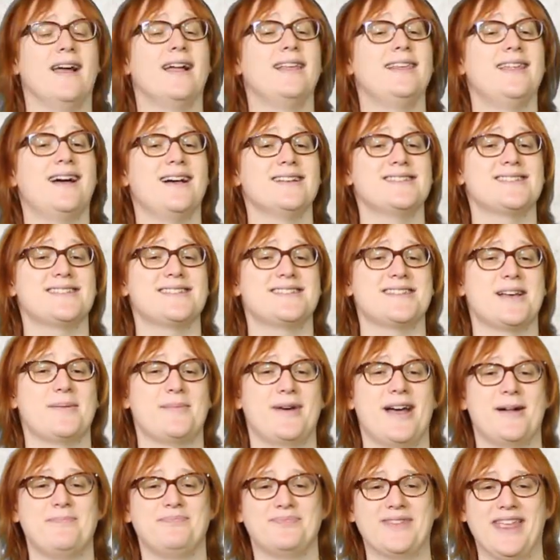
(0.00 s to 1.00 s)
Last
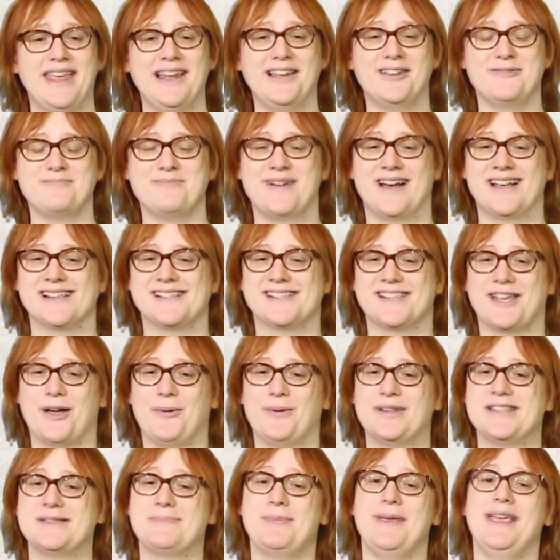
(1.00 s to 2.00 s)
summer, Elon Musk,
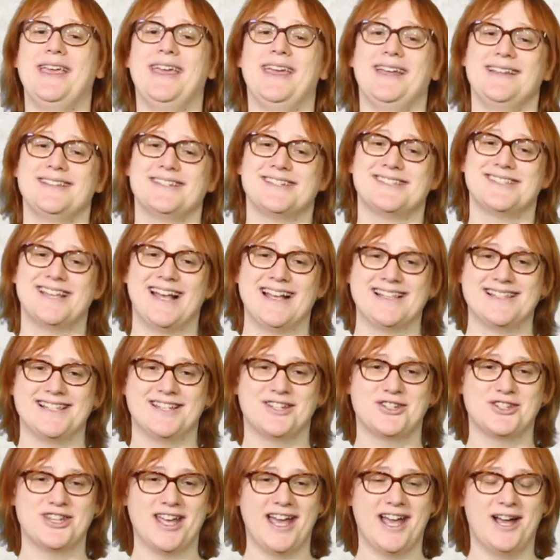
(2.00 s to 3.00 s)
when speaking to Tesla
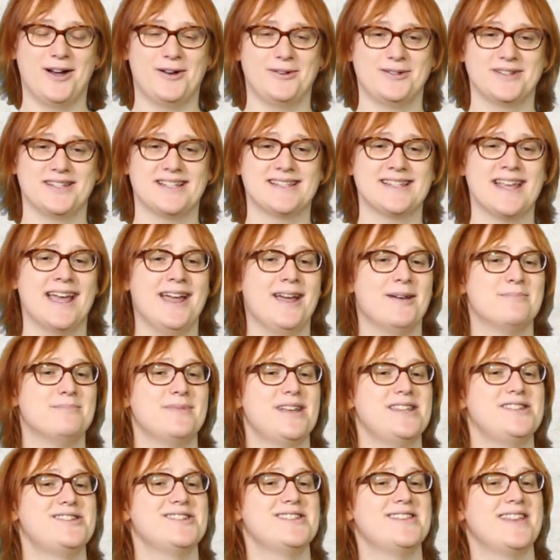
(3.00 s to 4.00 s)
shareholders,
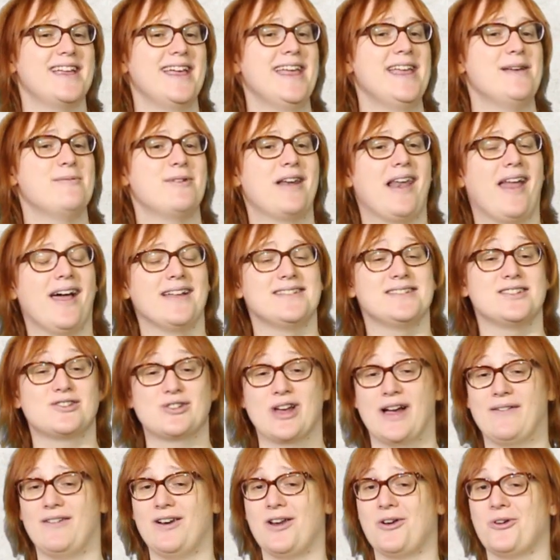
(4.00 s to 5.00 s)
mentioned that he would like to
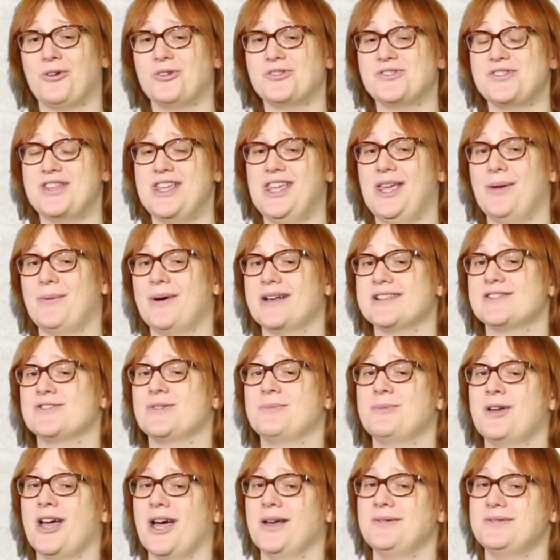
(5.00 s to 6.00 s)
travel across the US
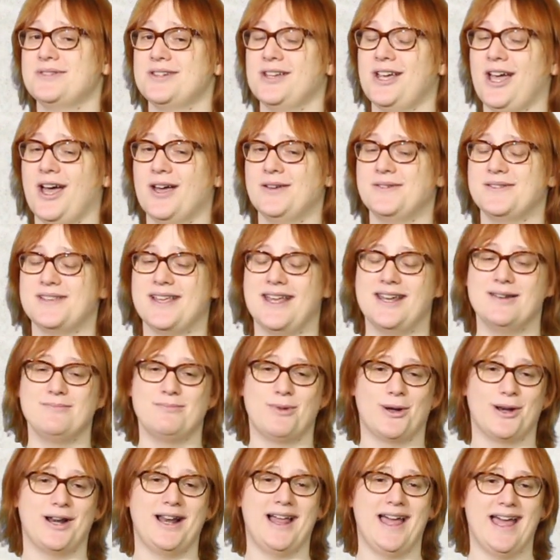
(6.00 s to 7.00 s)
from coast to coast in a
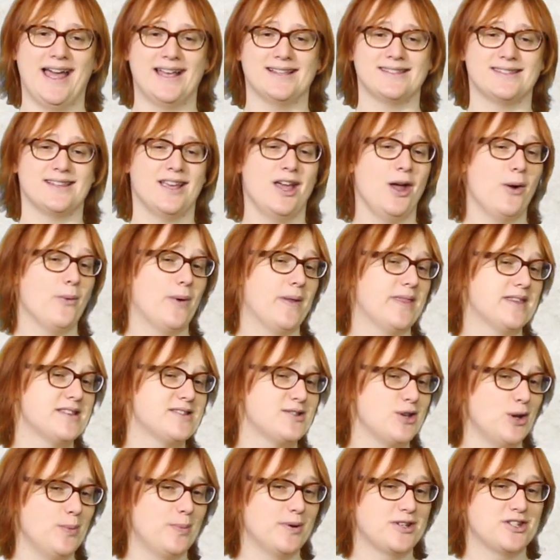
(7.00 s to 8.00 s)
Model S when the
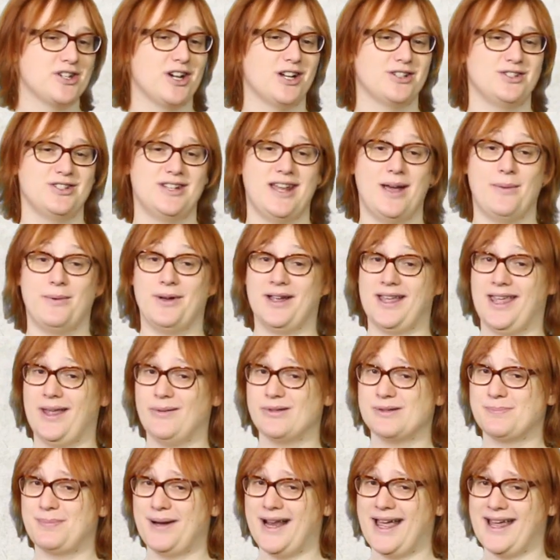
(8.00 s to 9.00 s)
Supercharger network he
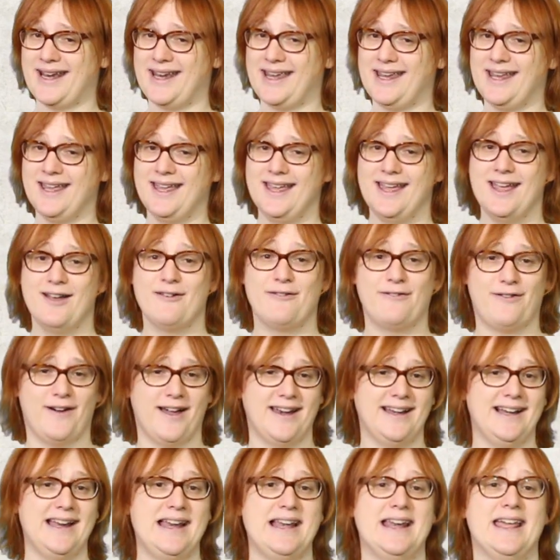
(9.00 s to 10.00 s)
was planning
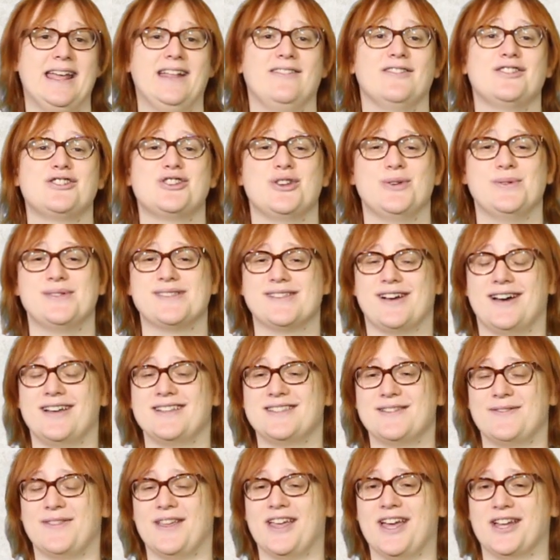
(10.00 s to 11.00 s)
finally linked the two
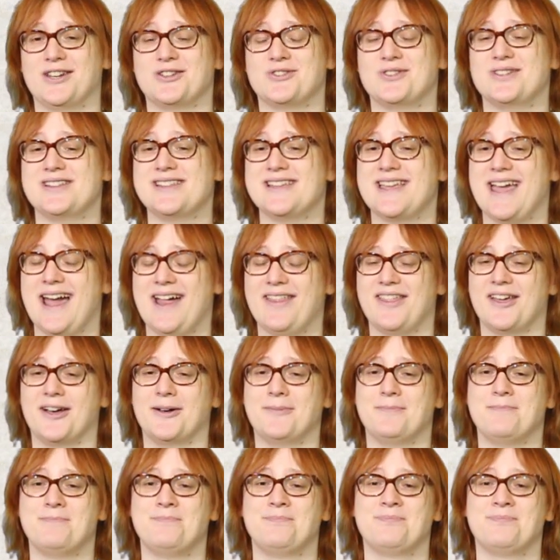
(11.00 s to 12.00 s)
sides of the country together.
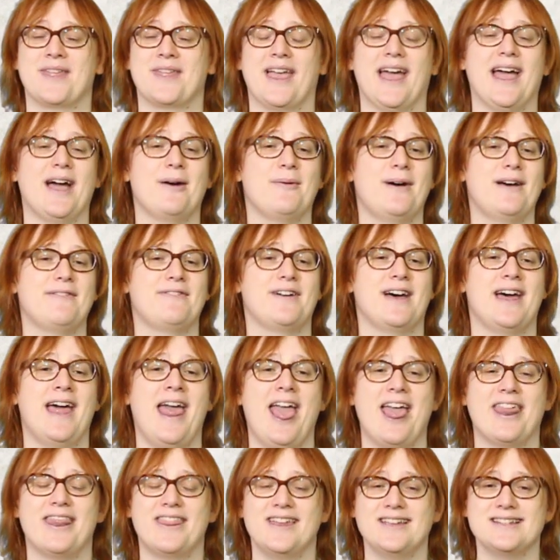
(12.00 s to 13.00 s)
However,
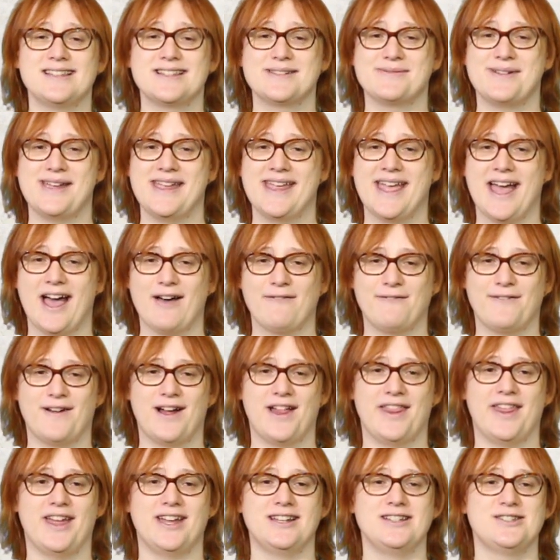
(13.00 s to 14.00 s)
this week, a
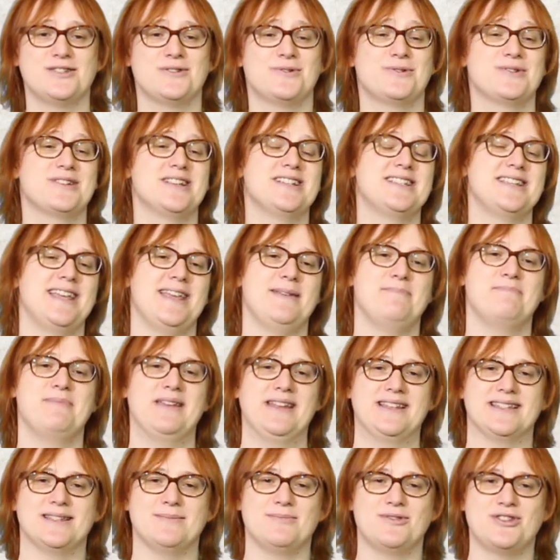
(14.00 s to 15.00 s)
father and daughter team
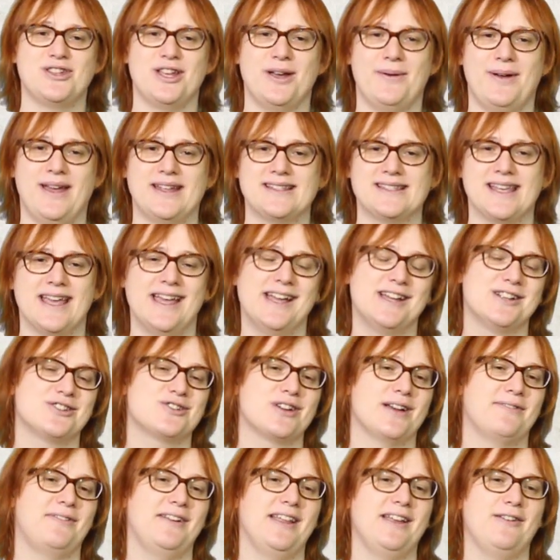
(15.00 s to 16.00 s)
beat him to it,
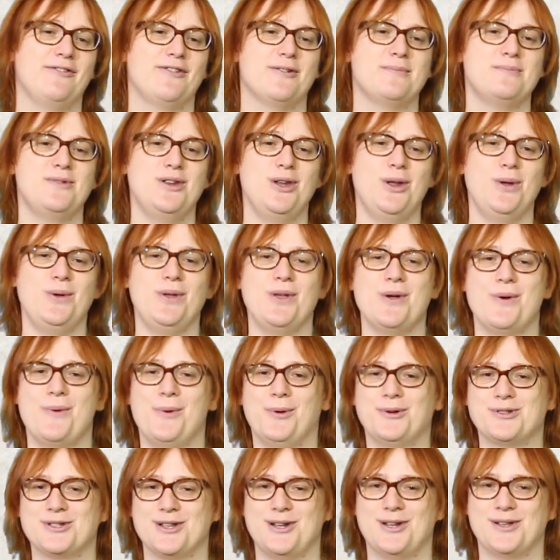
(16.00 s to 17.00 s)
travelling from New
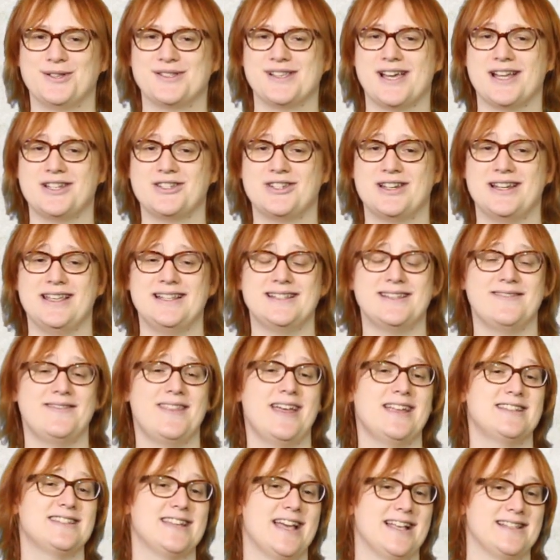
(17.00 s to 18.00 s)
York to Los Angeles in
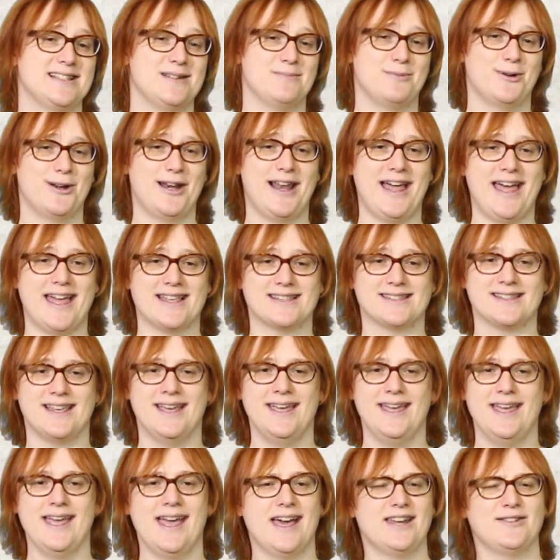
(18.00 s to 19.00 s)
their Tesla Model S.
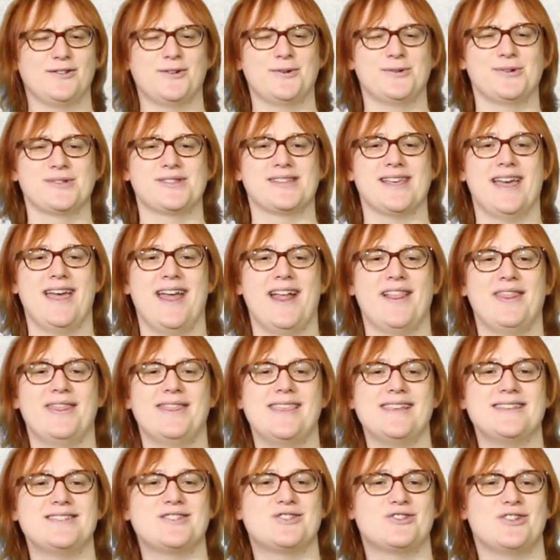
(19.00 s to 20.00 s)
And of course,
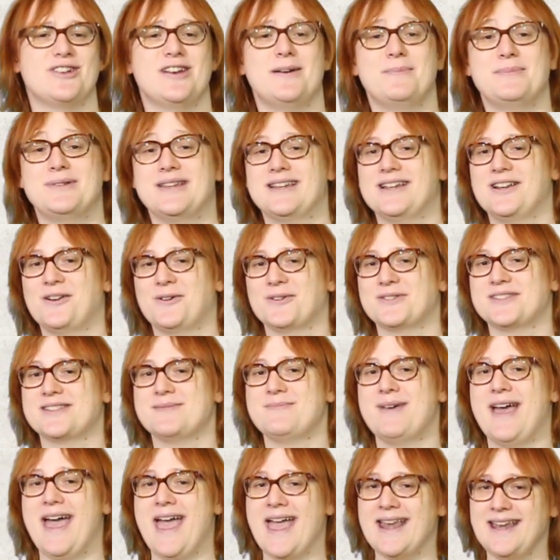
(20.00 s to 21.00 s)
this trip didn't cost
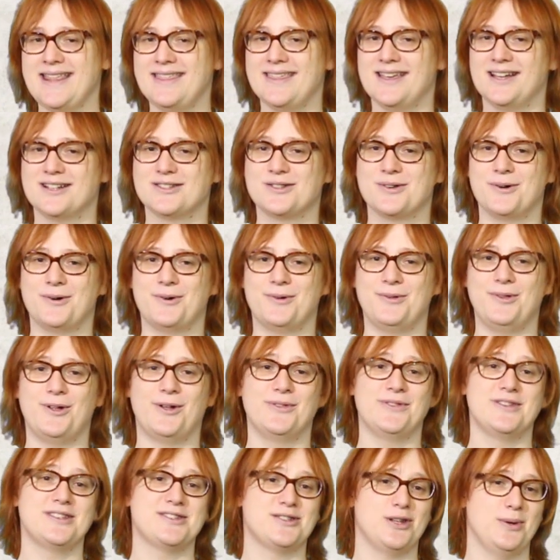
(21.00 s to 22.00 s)
them anything at all
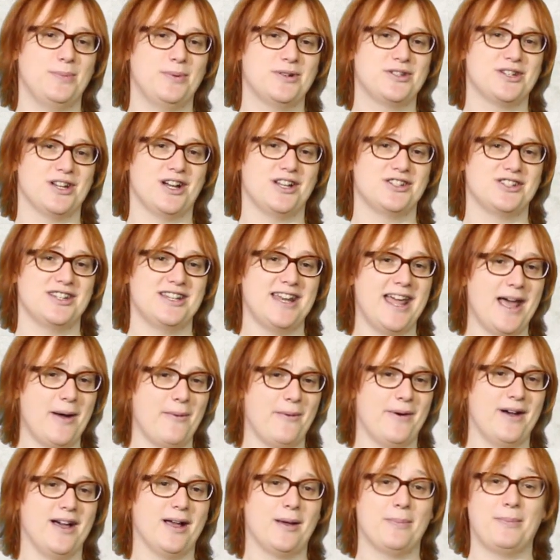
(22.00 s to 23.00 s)
on the Supercharger
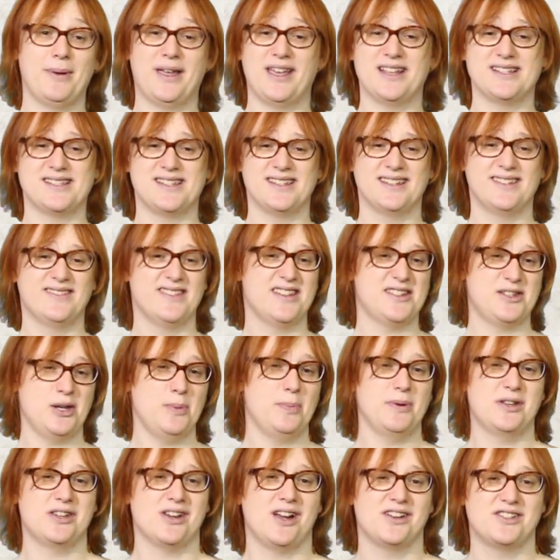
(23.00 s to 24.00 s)
network, because the
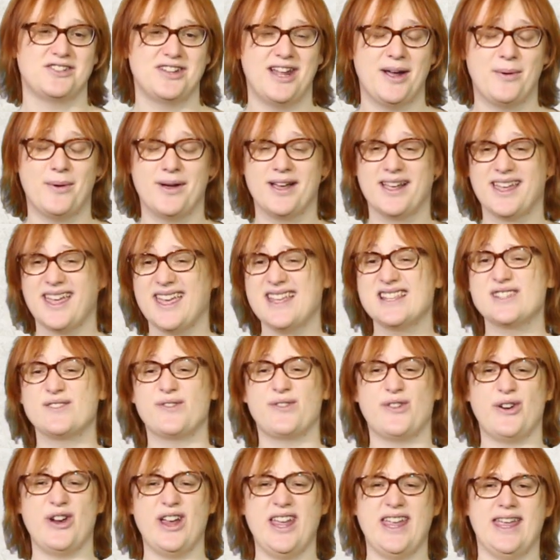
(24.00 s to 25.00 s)
Supercharger network is
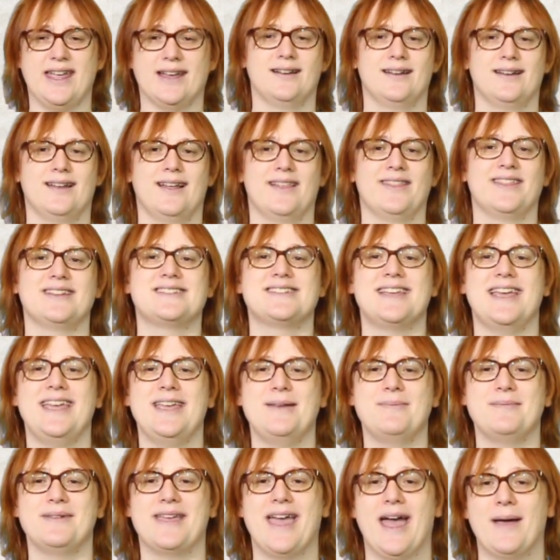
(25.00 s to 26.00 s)
free. The
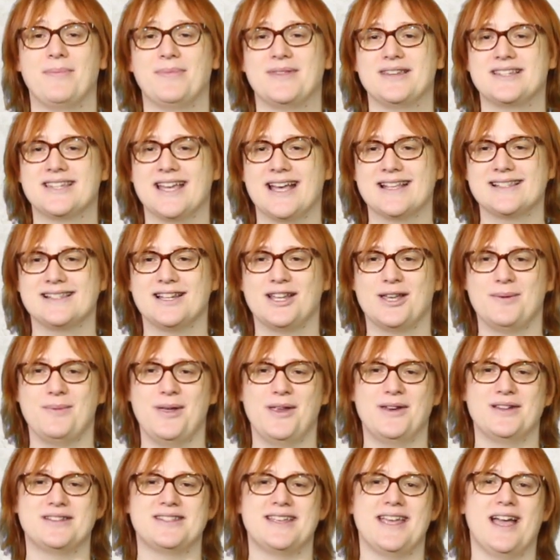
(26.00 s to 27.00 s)
team kept the Tesla
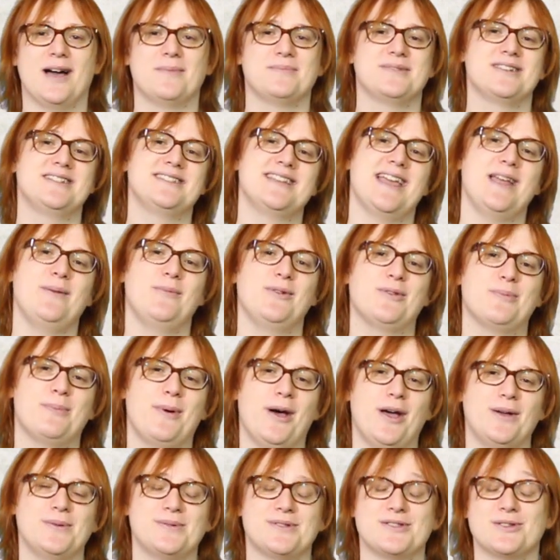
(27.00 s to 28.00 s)
community up to date with
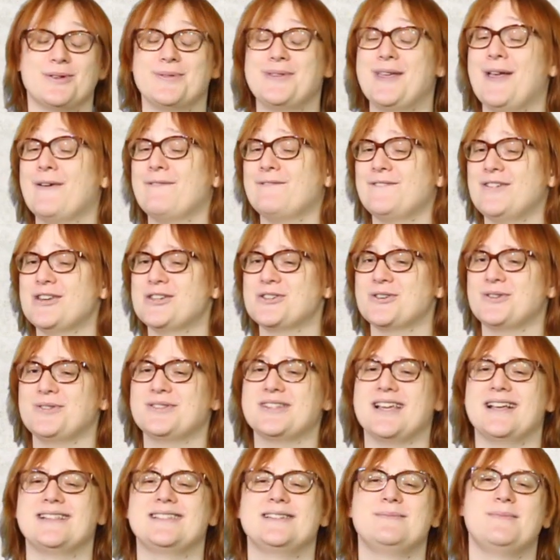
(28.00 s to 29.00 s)
posts on the official
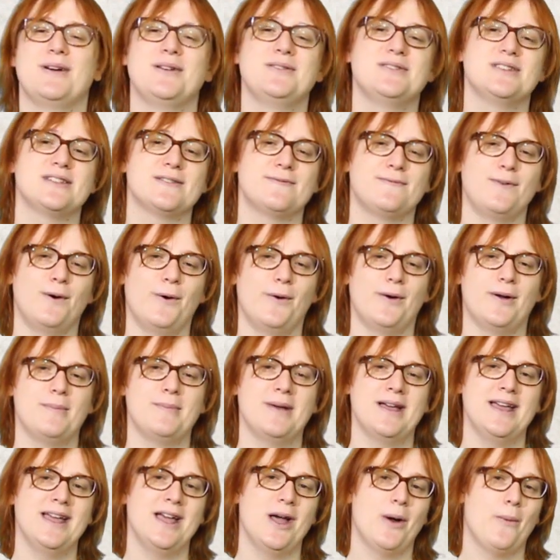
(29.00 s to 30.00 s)
Tesla Motors forum,
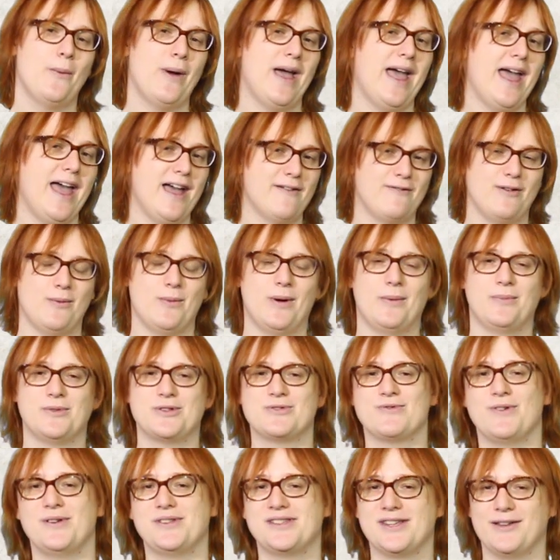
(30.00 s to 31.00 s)
where everyone
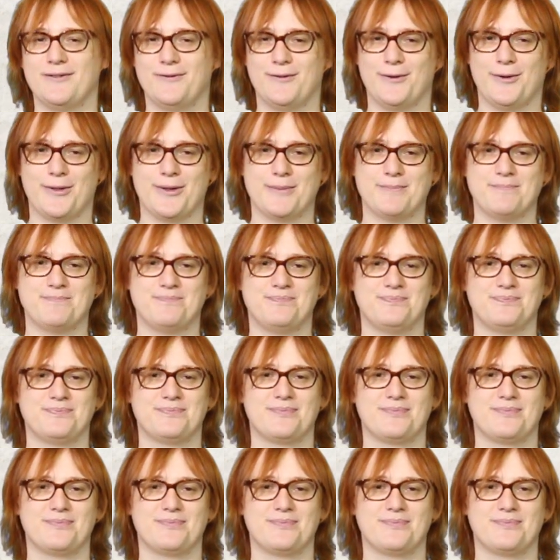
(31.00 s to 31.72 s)
was rooting for them.